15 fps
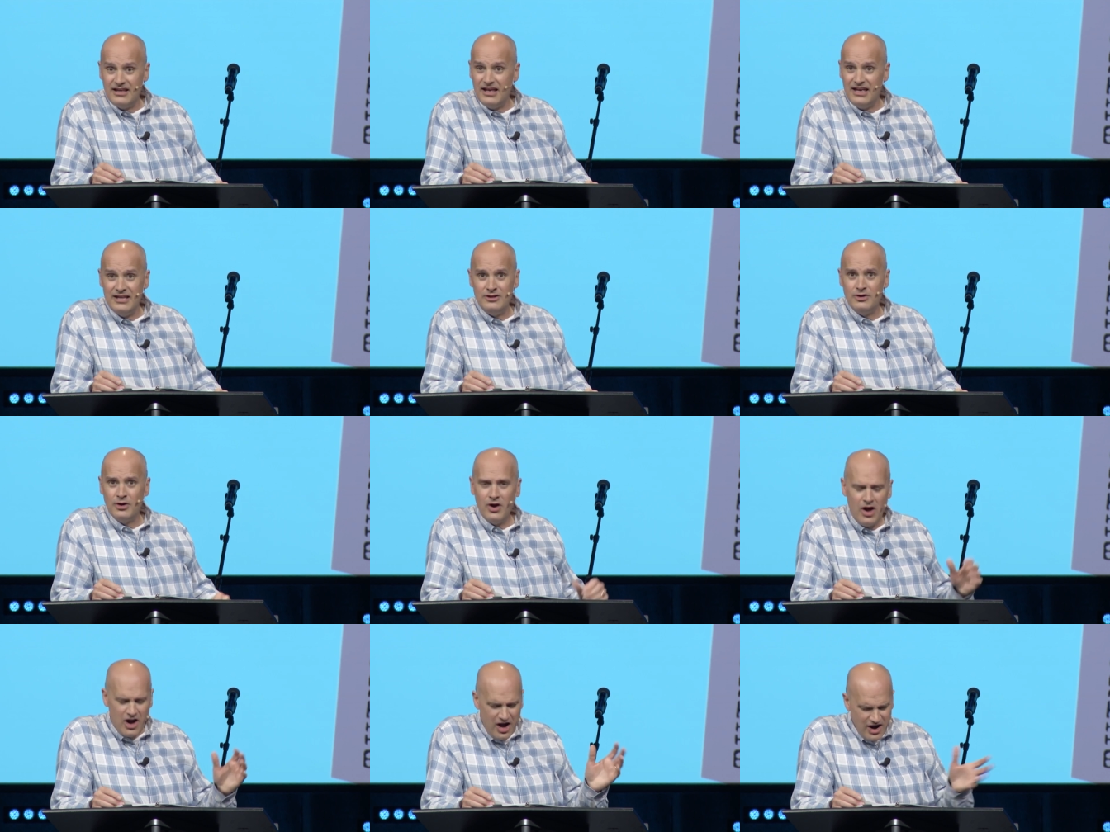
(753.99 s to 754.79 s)
In, in
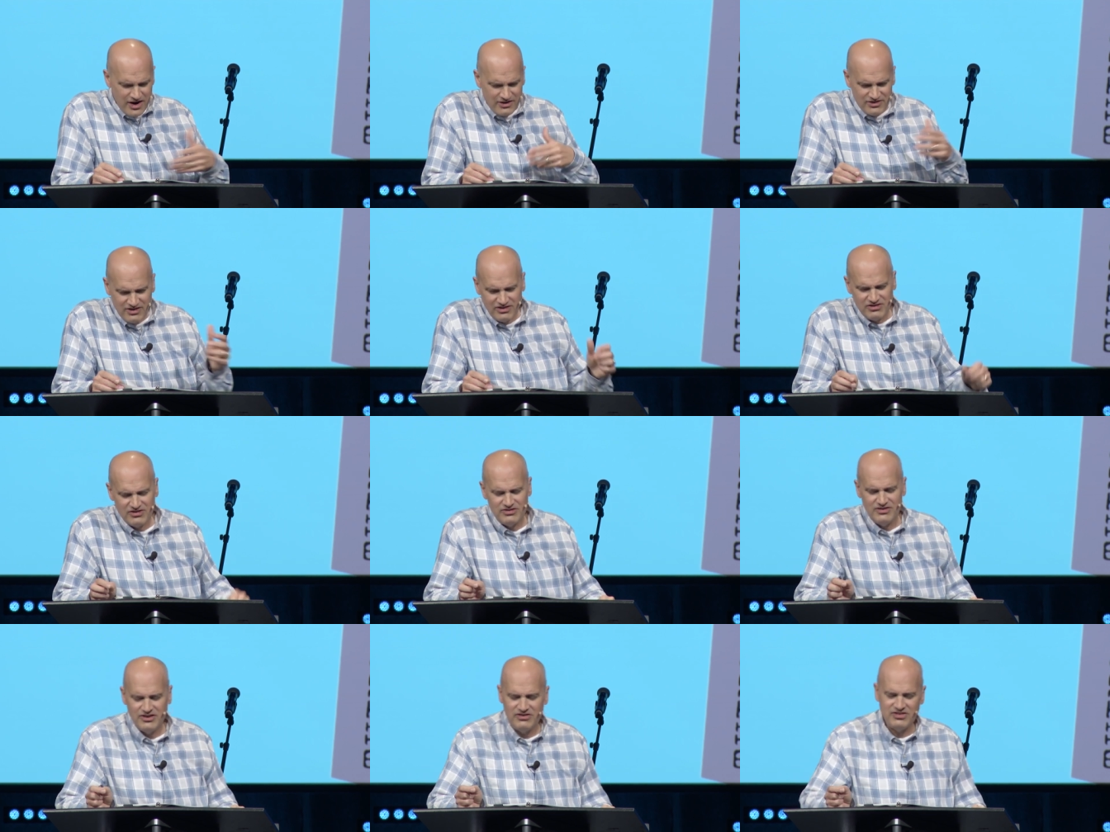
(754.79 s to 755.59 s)
your heart,
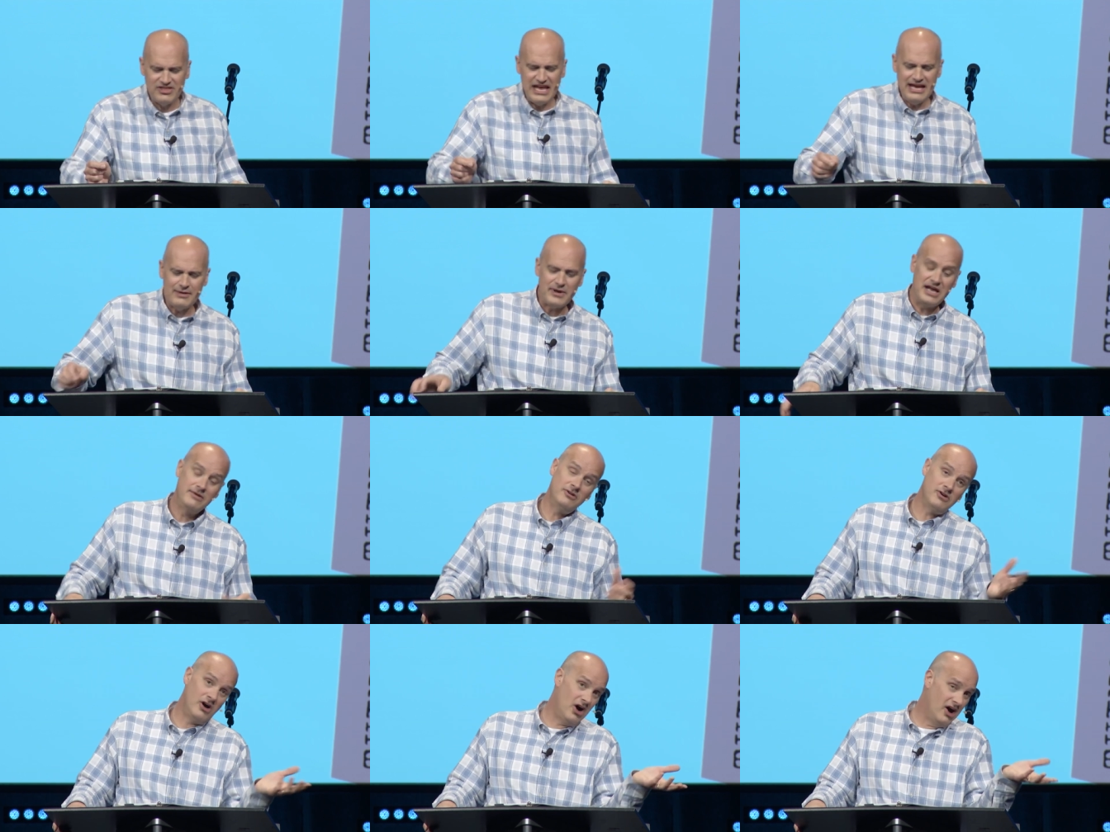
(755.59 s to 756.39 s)
just, just think about it.
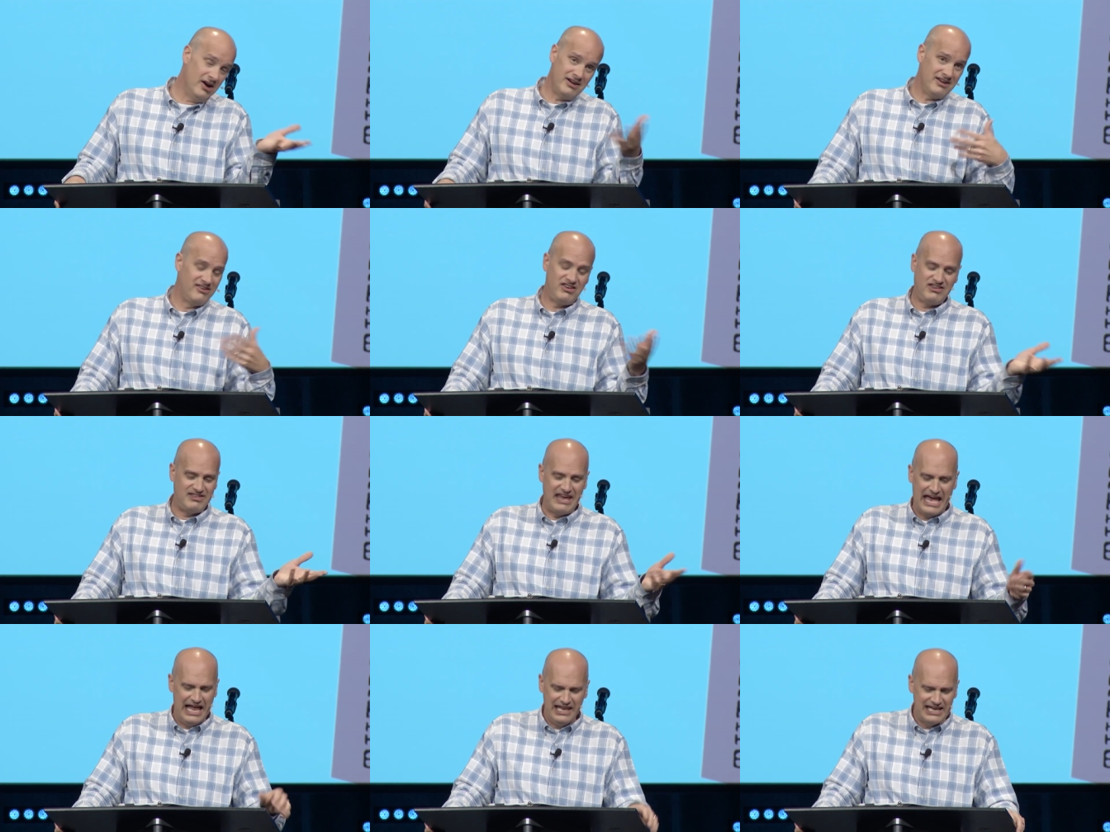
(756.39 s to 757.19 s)
Your heart is
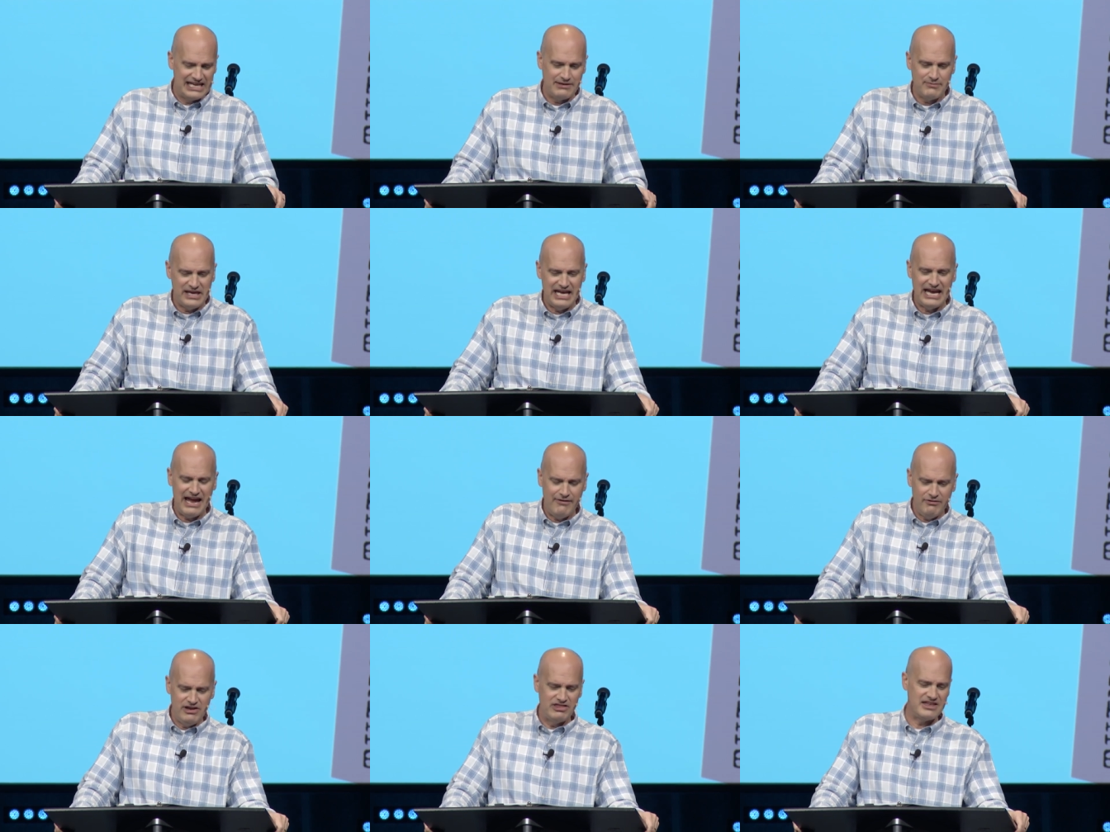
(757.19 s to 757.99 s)
telling me
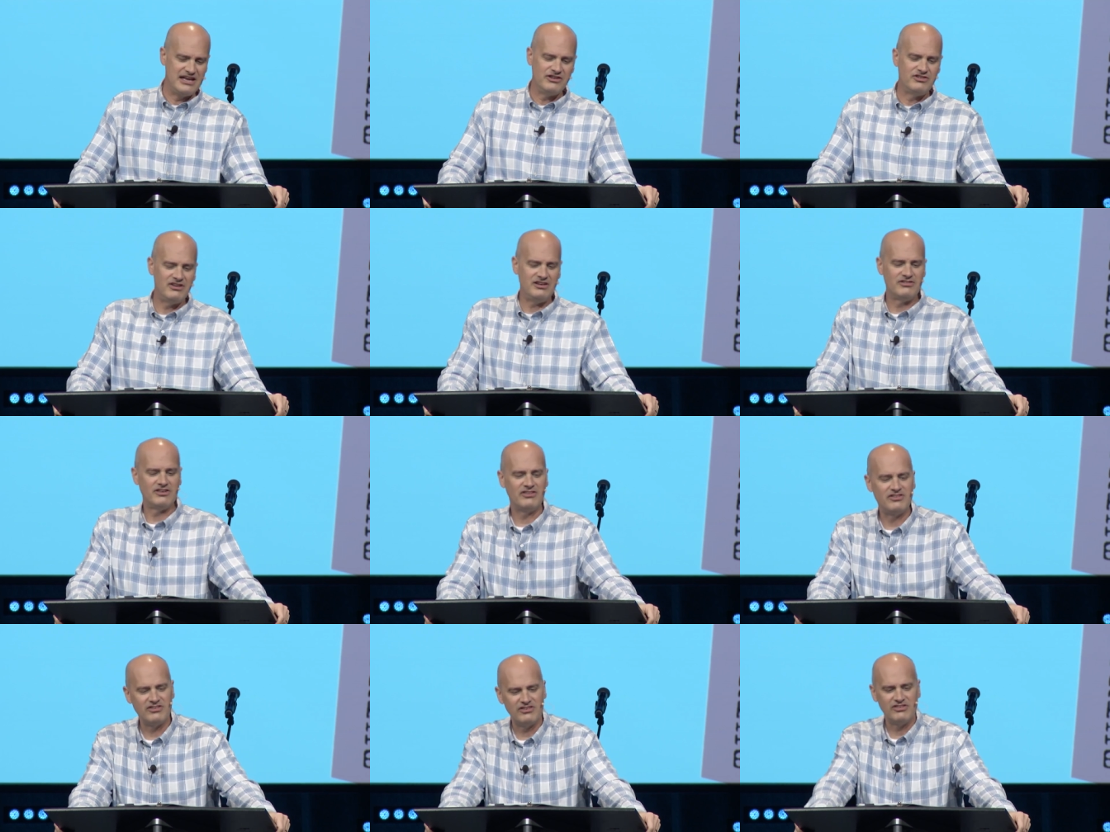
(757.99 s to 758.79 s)
everything
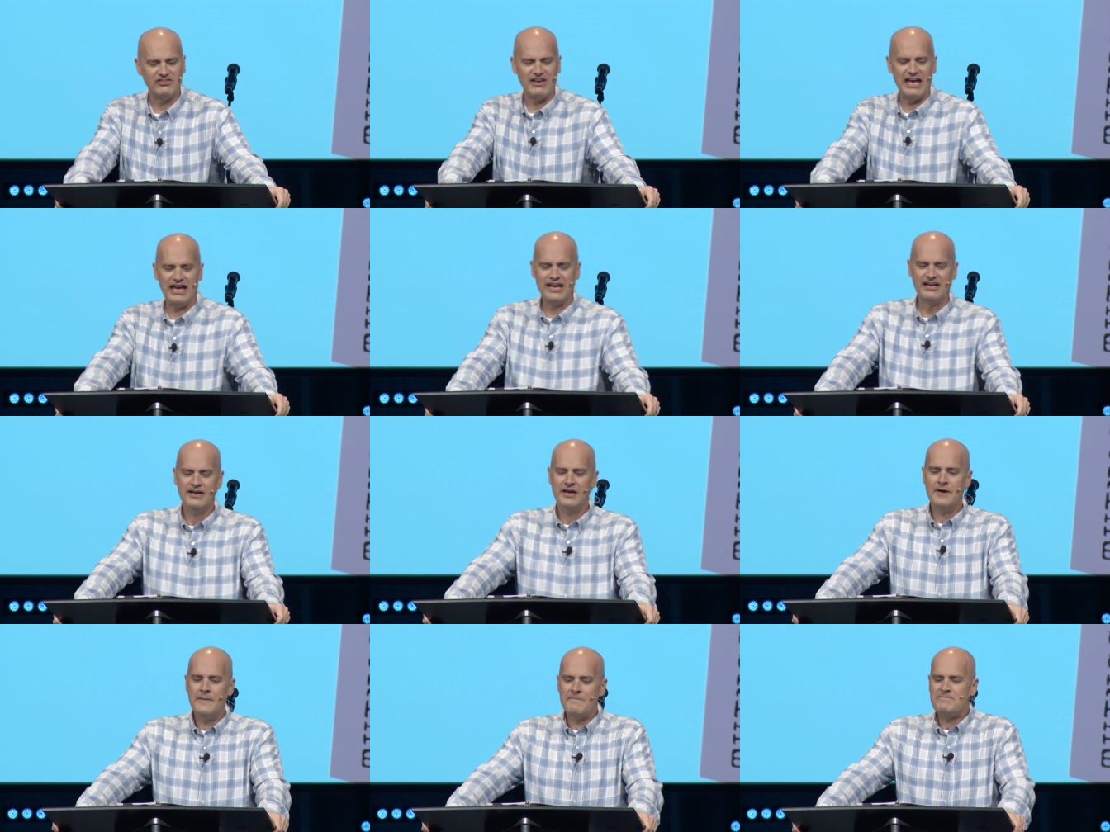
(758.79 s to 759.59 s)
Jesus is saying.
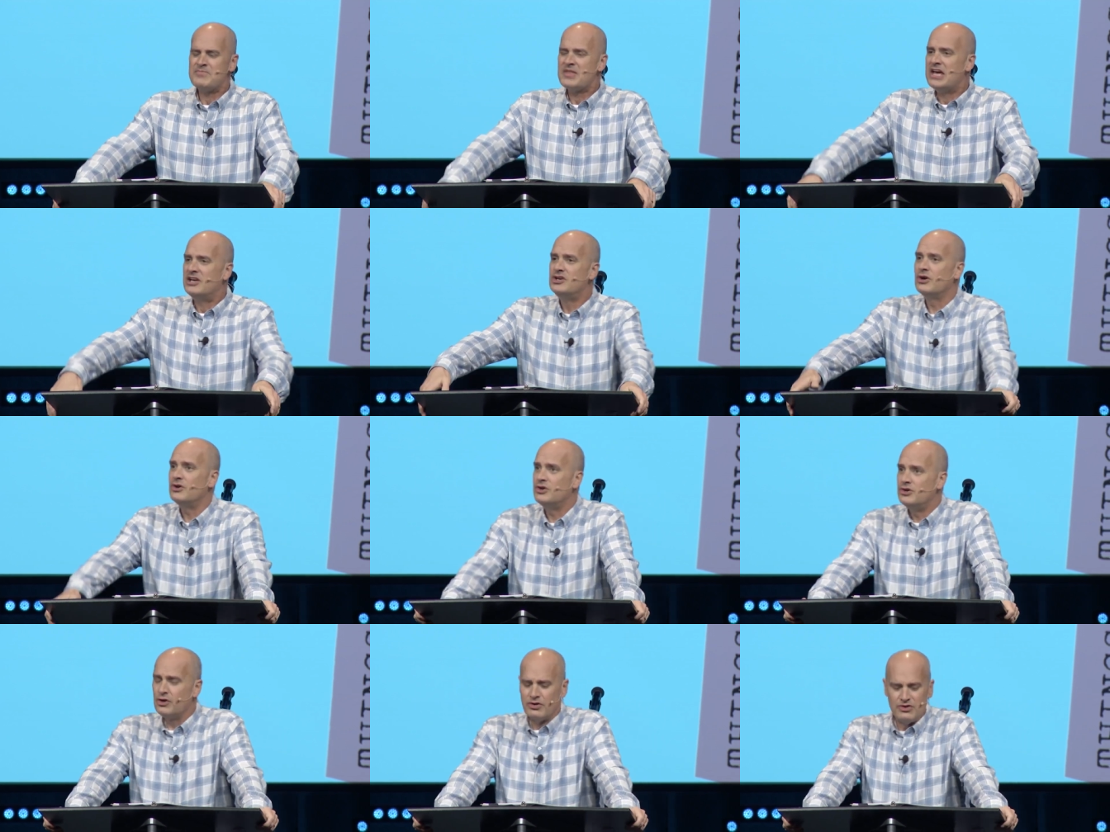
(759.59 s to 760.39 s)
Your,
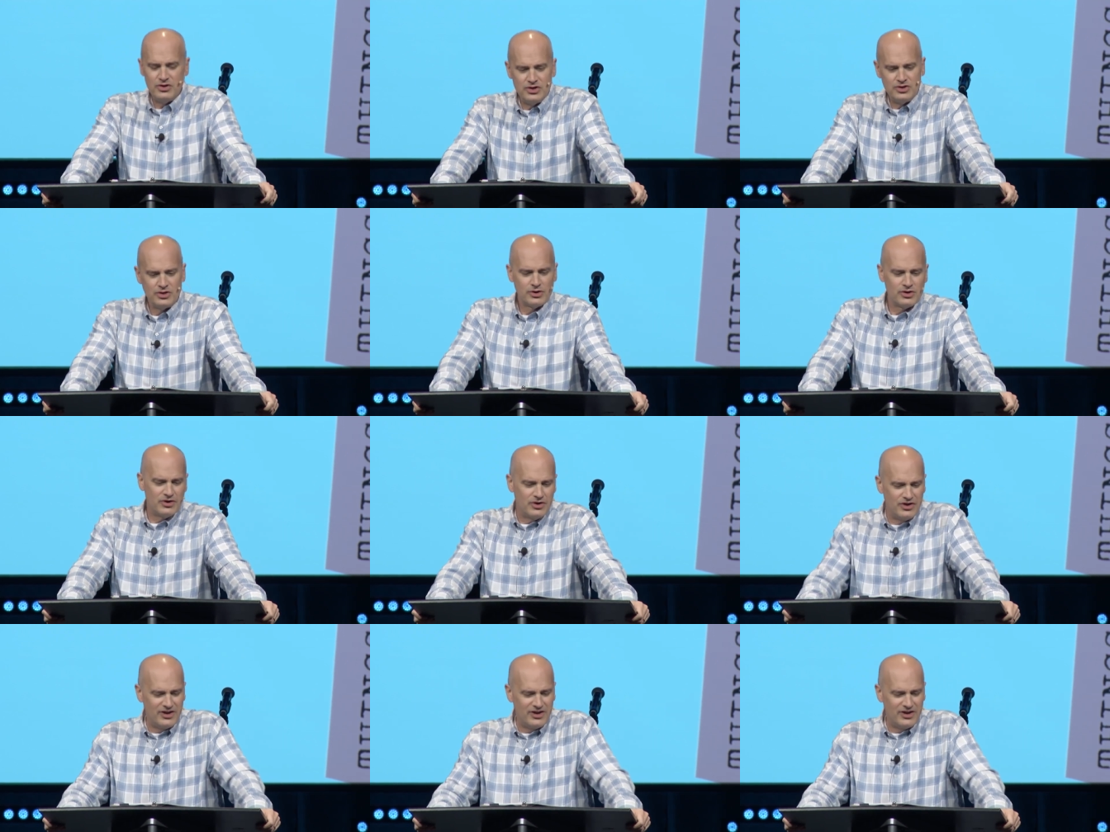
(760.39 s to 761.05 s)
your, your,